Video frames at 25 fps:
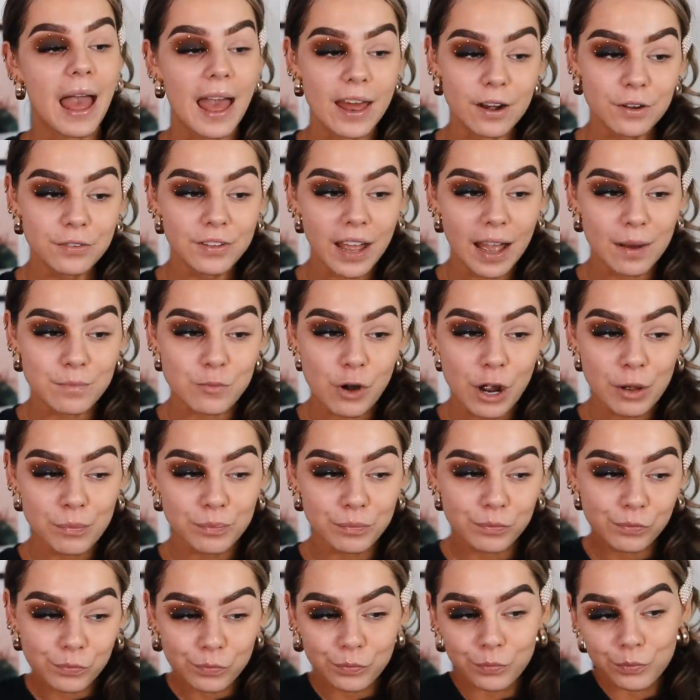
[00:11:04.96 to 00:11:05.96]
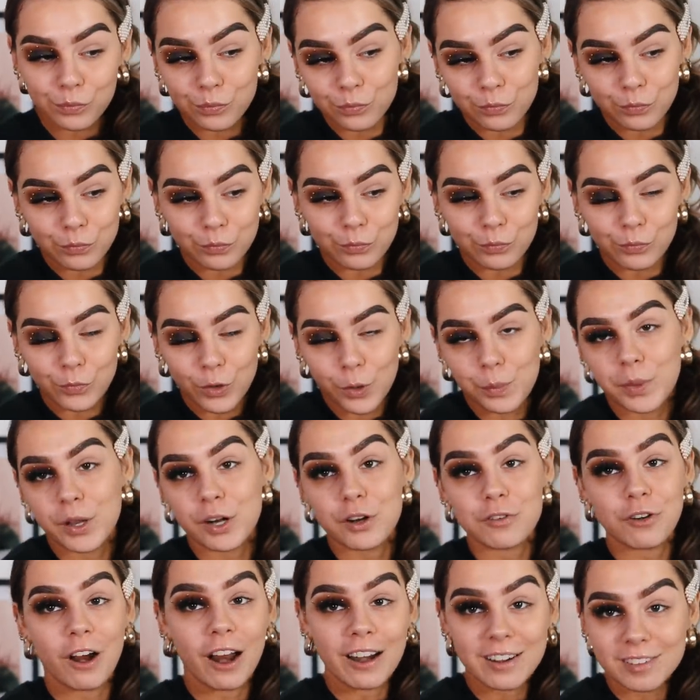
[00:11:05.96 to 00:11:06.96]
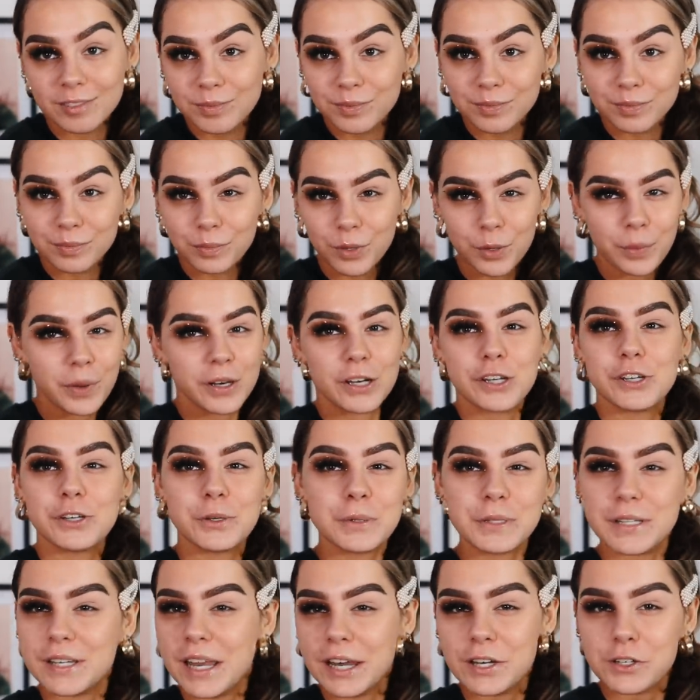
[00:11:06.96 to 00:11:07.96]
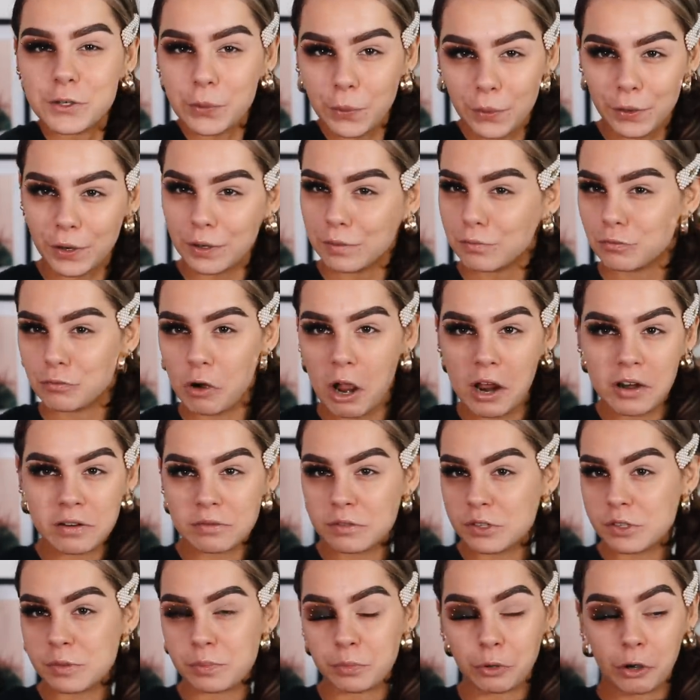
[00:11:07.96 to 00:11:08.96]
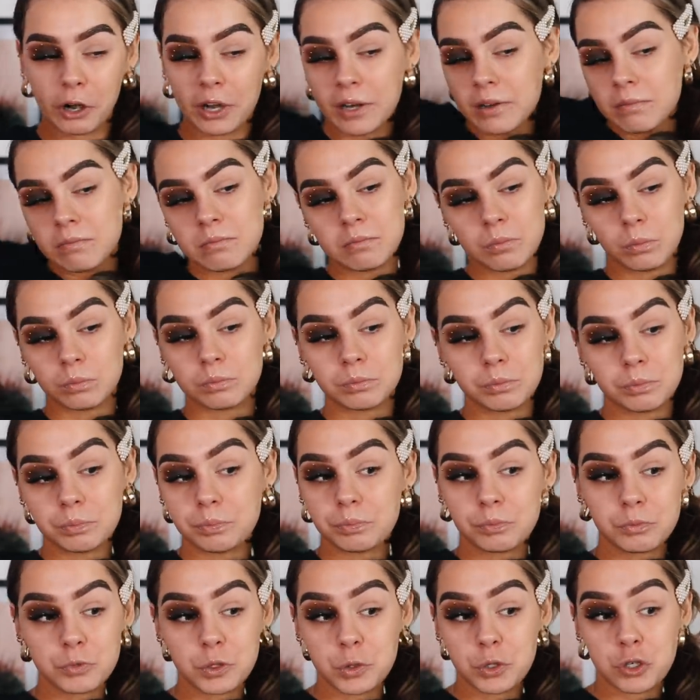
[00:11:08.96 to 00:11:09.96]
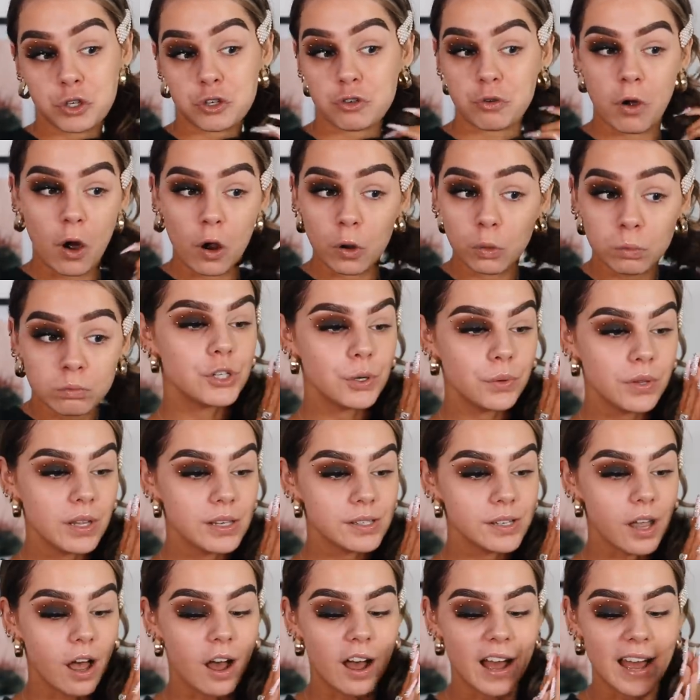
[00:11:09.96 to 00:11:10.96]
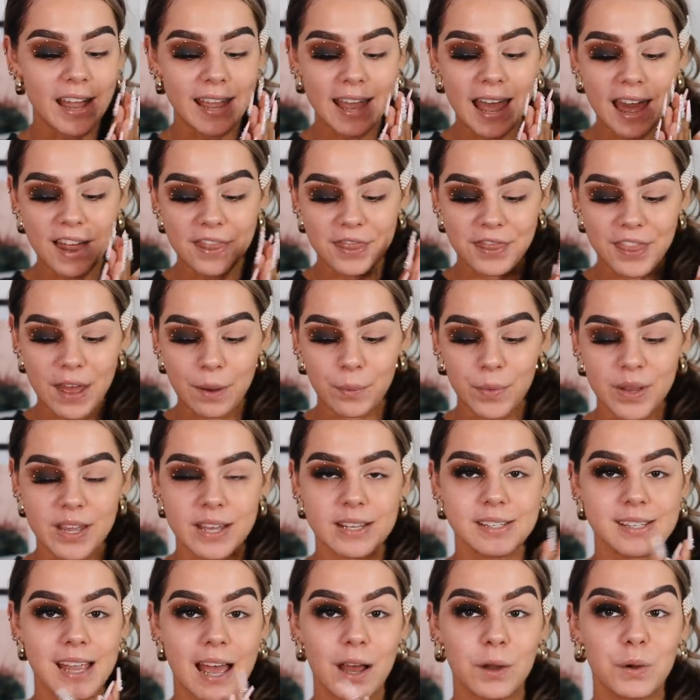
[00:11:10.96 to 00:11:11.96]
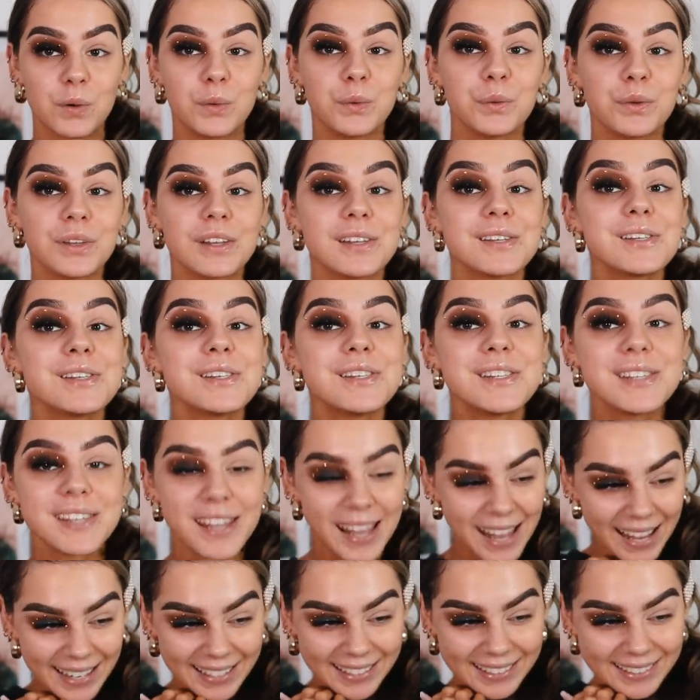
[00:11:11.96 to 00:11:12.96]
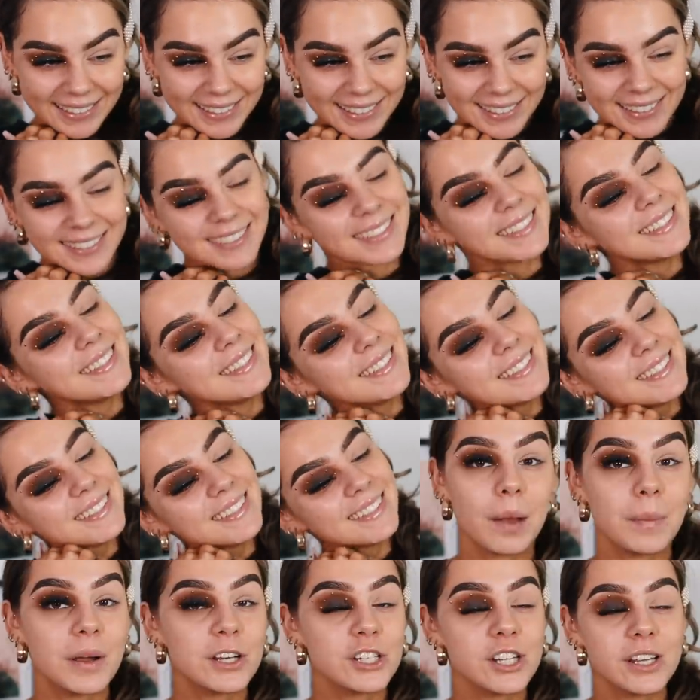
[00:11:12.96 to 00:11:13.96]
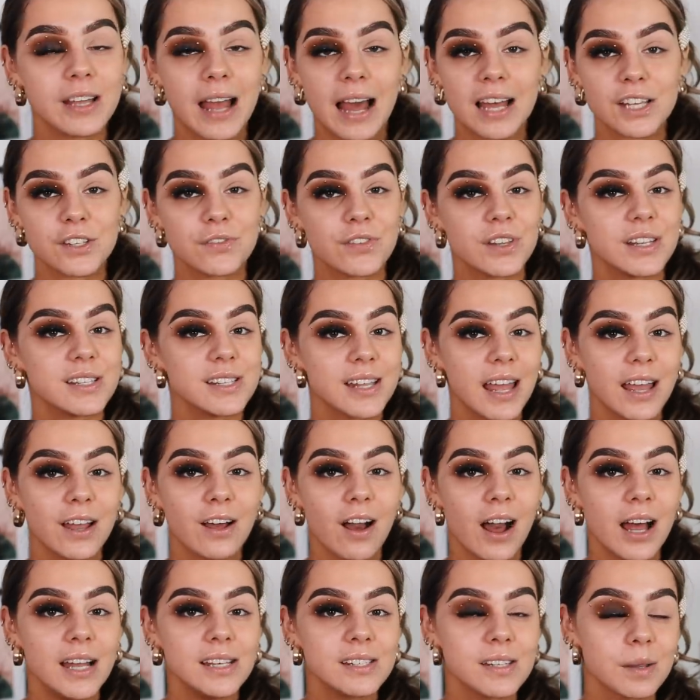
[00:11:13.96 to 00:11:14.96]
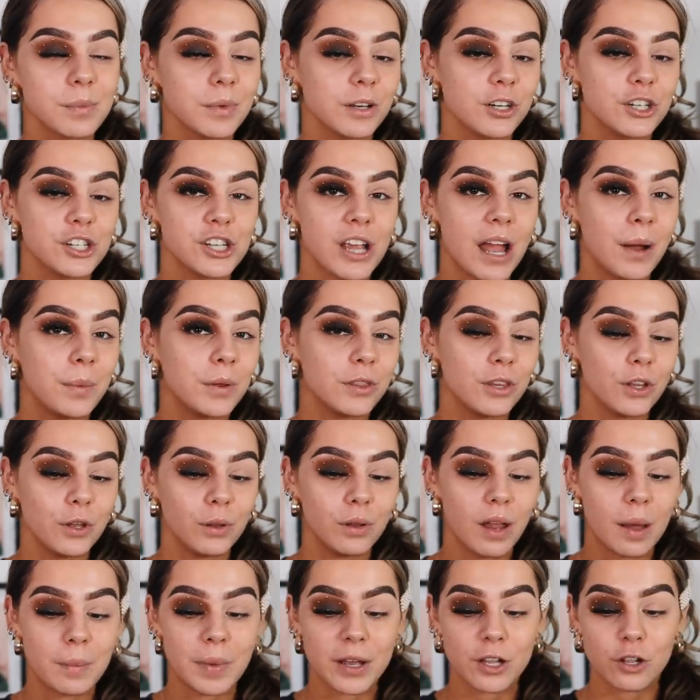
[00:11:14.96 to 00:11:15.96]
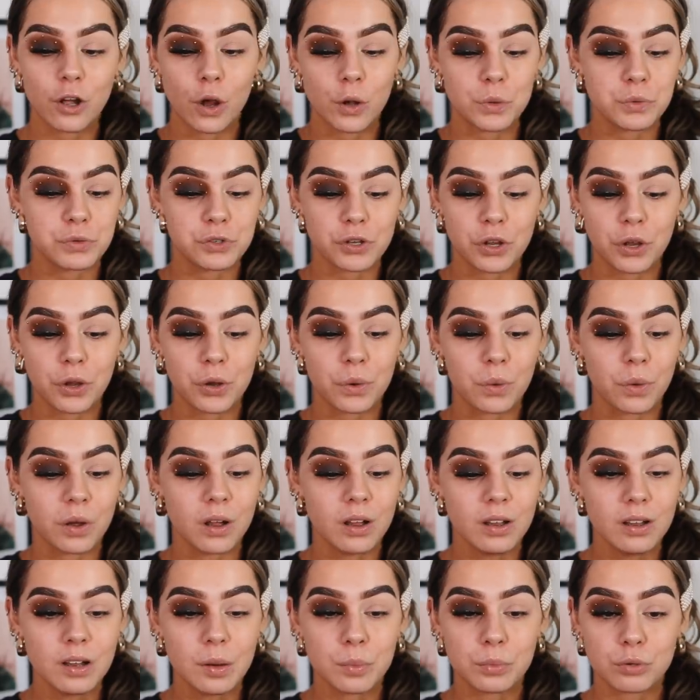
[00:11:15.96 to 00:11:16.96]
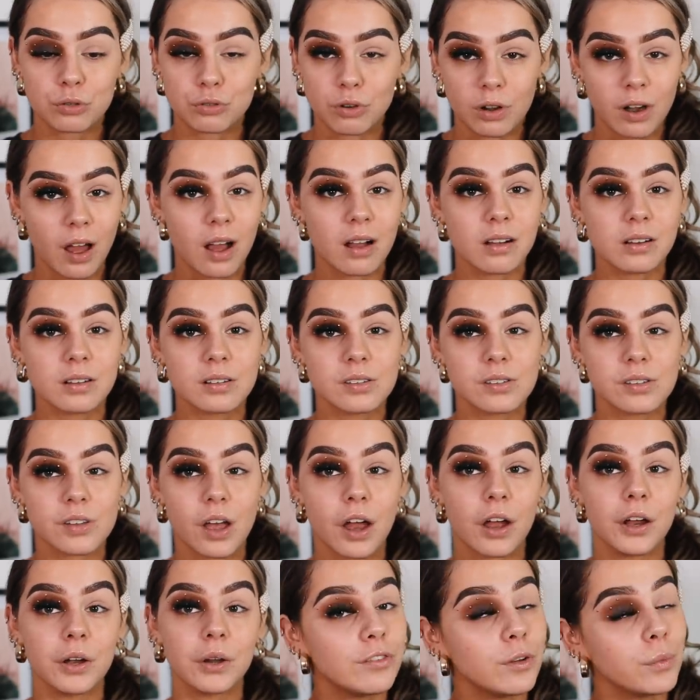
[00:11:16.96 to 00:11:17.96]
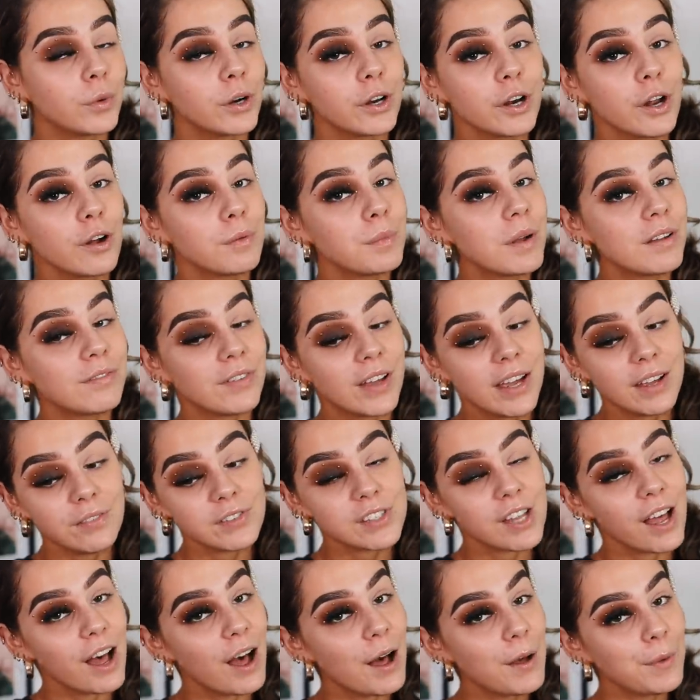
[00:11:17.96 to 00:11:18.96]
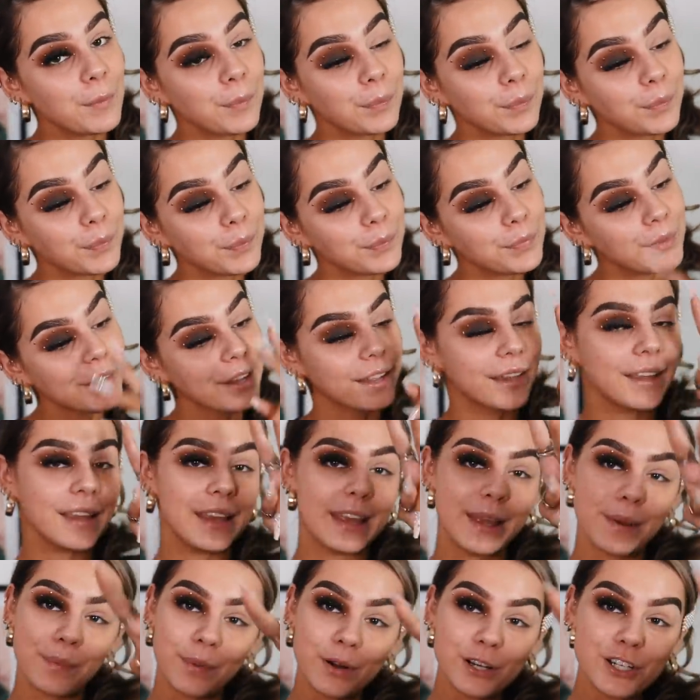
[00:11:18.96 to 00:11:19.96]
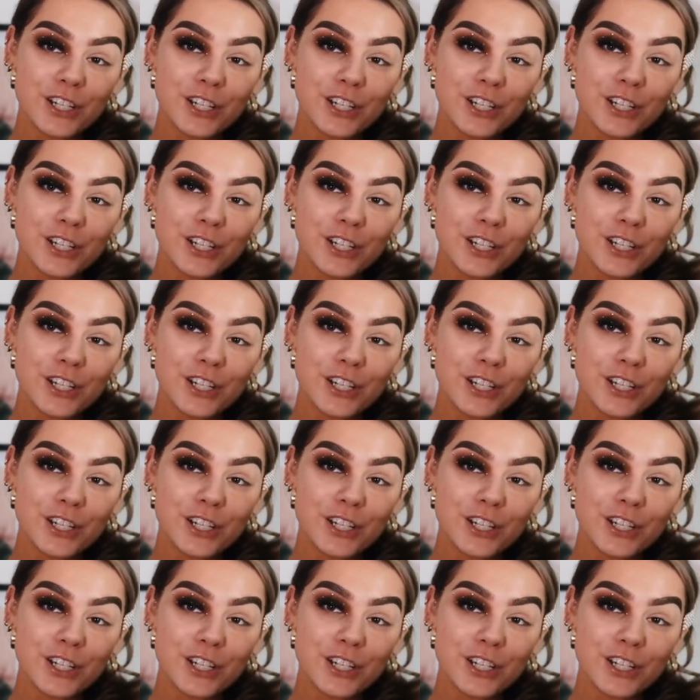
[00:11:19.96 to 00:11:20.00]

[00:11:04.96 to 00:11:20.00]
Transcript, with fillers: head off camera. Are we gonna run? What are we gonna do today, Jordan? Run, sprint, straw. Do this eye and then we can tackle the skin. I'm actually gassed for the skin, guys. I'm going to share with you like my go-to products. So if you want to know what my faves are, keep